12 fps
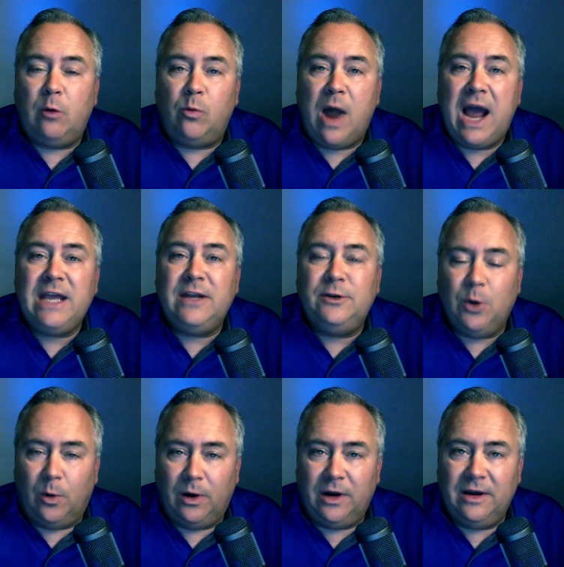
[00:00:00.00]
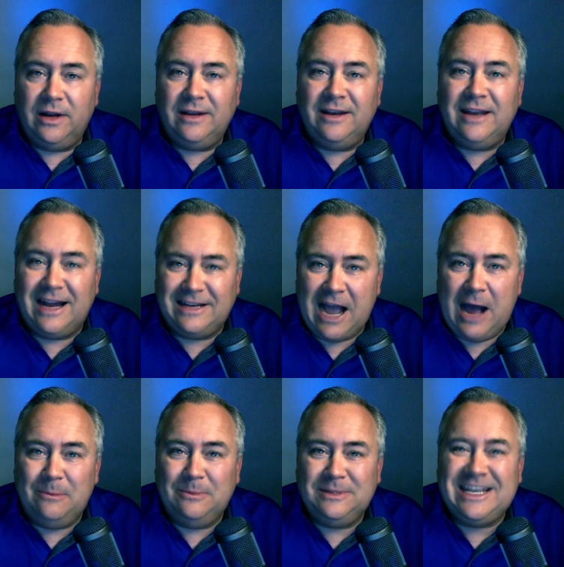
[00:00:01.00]

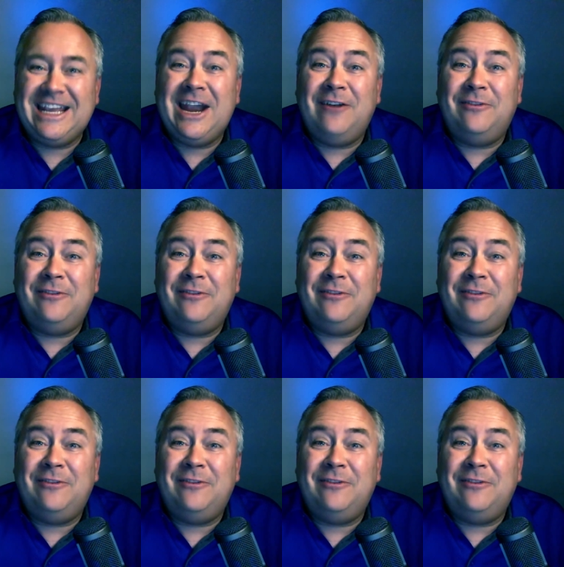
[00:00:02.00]
ryandohrn.com. Take care,